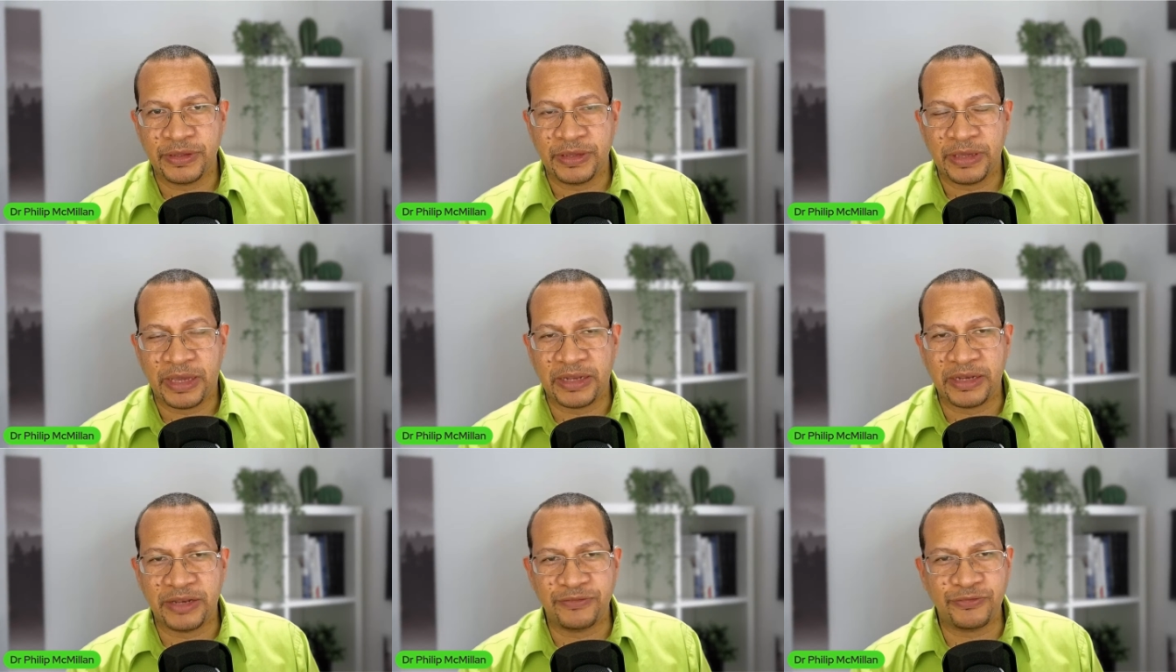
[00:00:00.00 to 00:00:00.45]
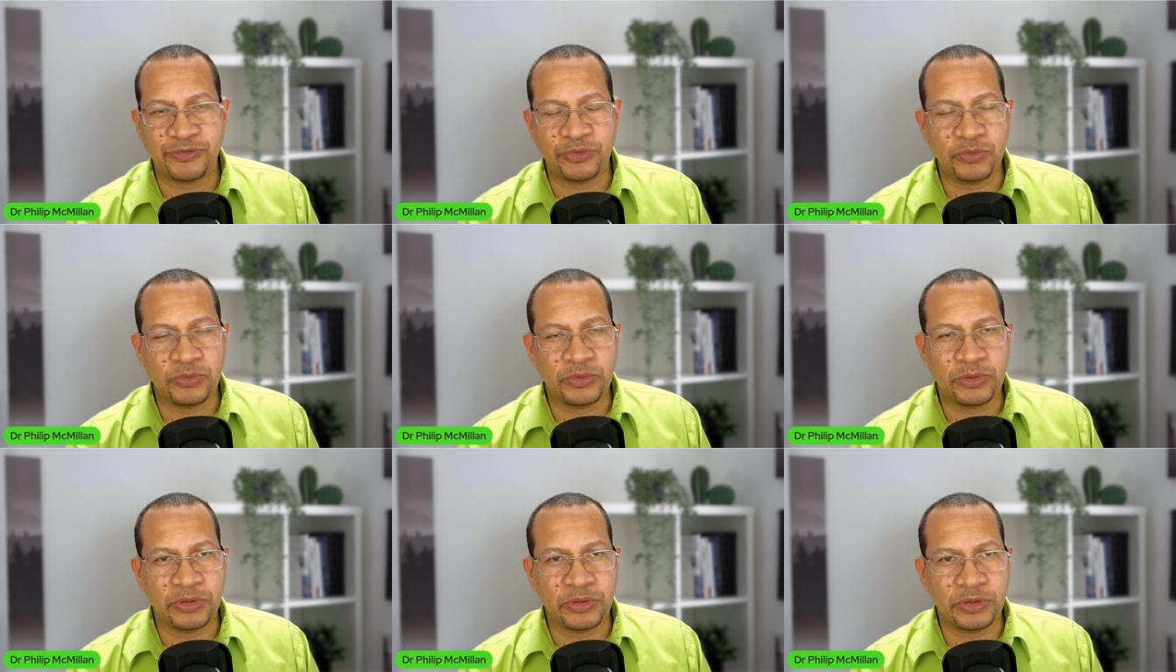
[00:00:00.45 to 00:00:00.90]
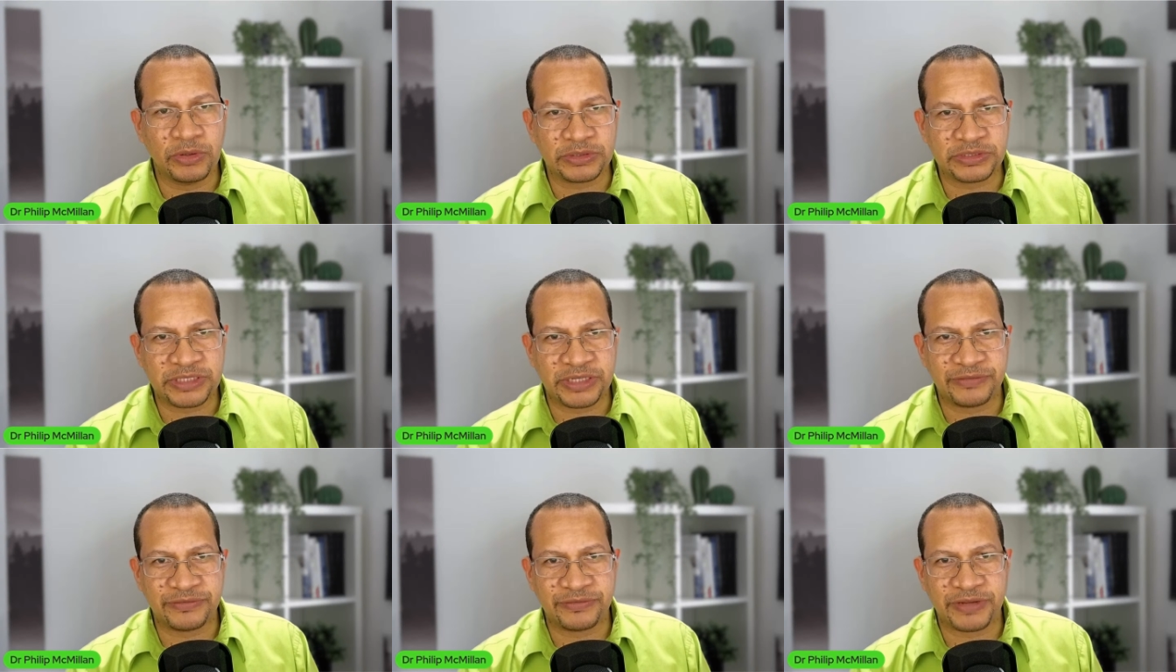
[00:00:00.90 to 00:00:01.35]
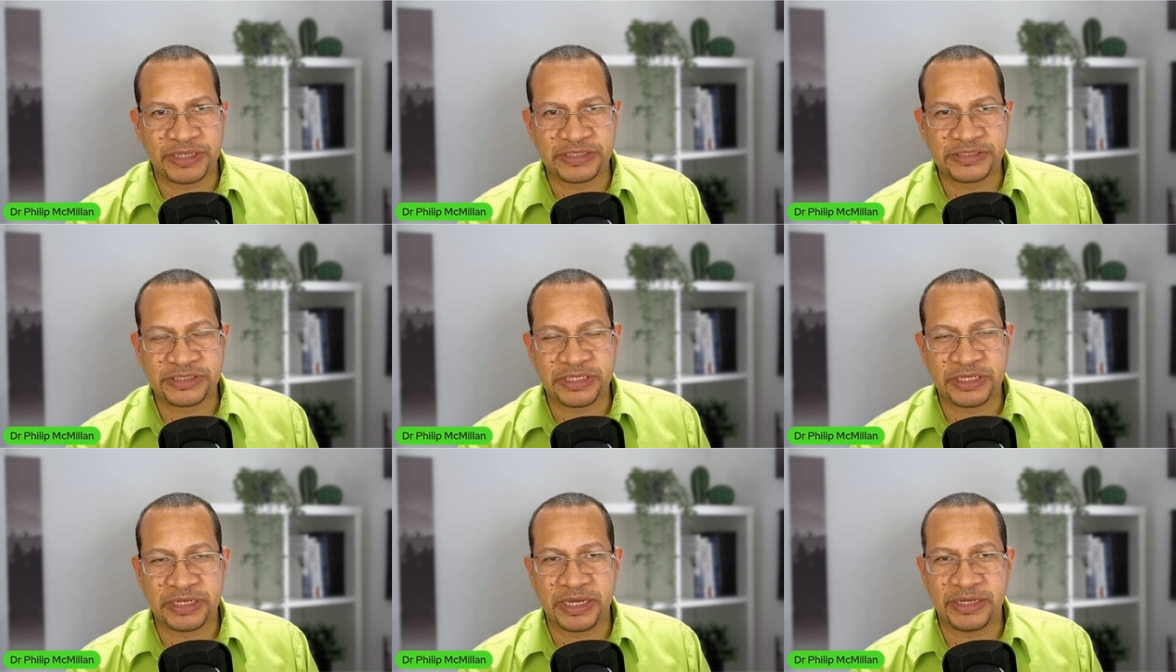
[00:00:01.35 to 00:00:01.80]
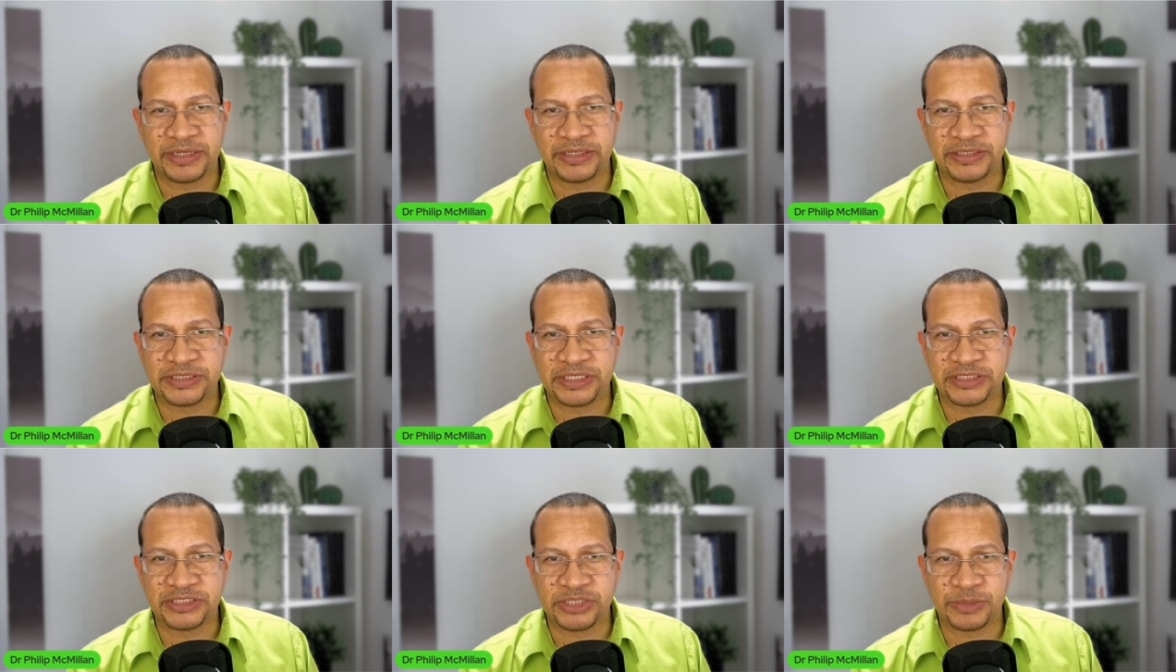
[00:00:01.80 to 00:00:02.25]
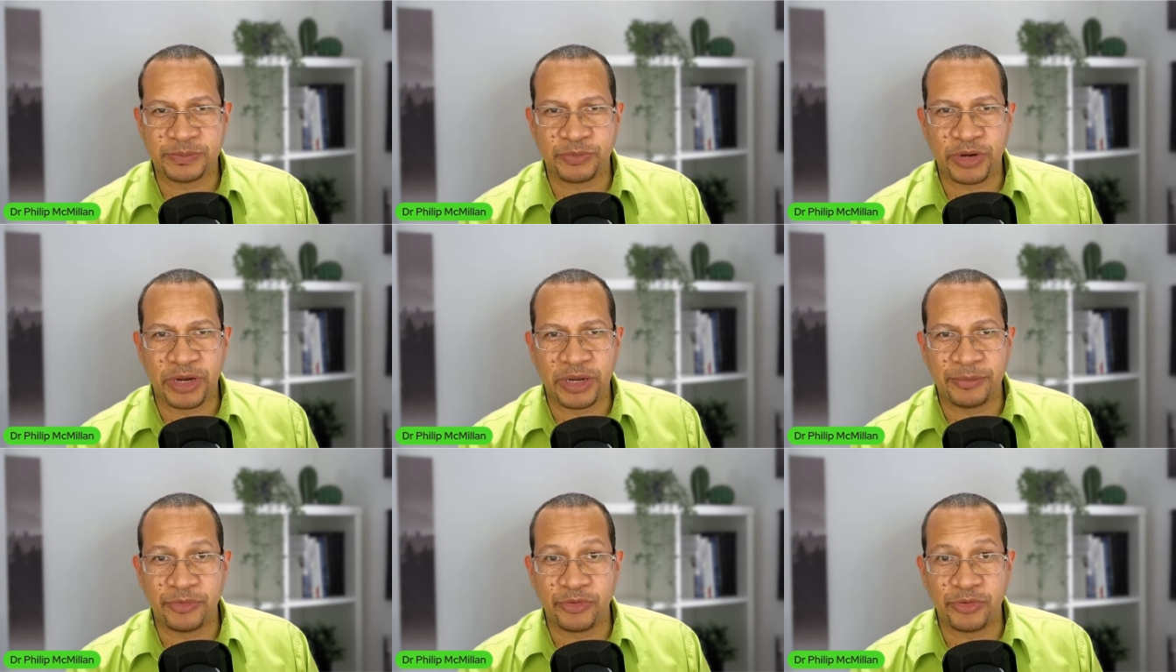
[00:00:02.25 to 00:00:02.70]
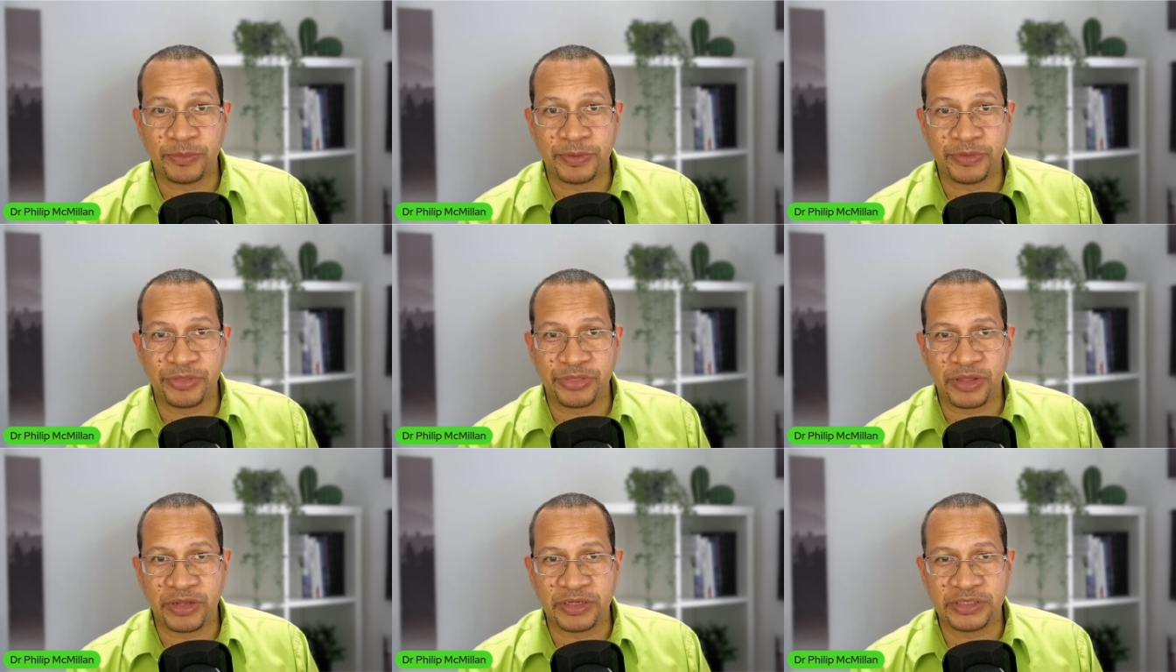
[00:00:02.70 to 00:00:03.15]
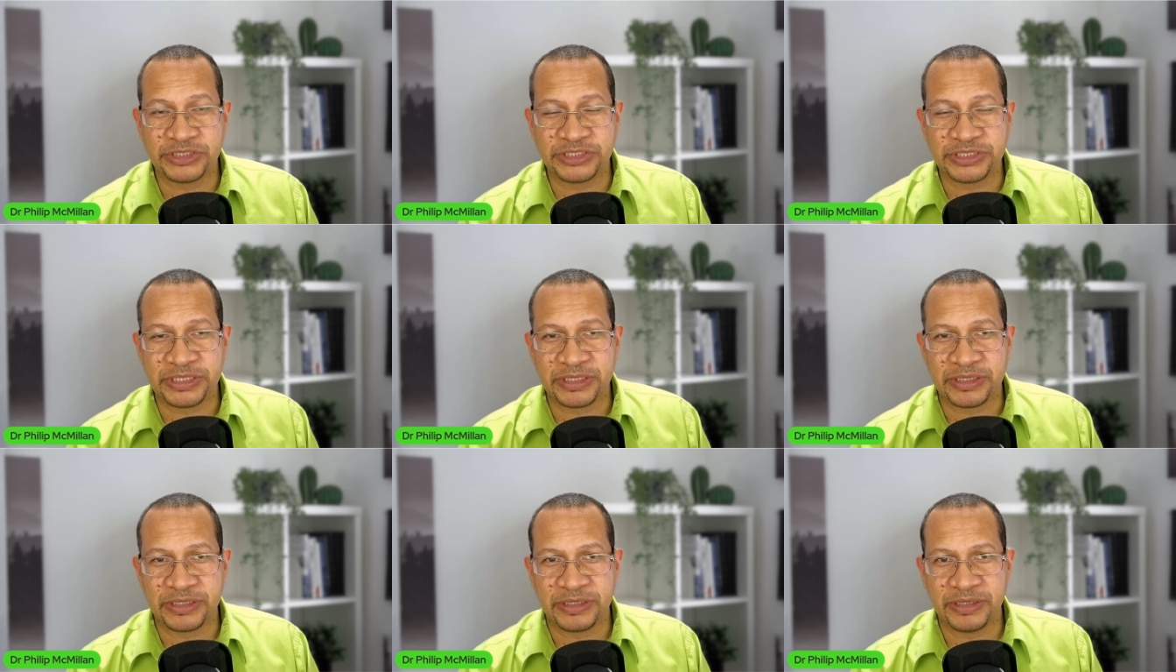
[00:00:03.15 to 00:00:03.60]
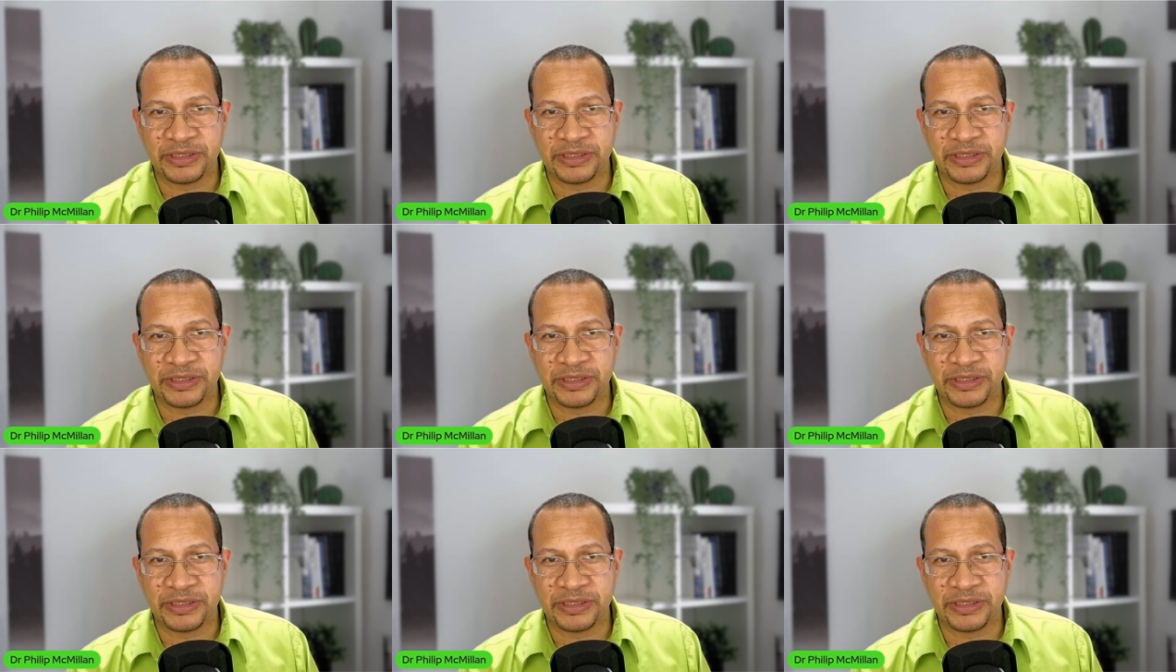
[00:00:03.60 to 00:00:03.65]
And if you looked at vasculitis as the primary pathology,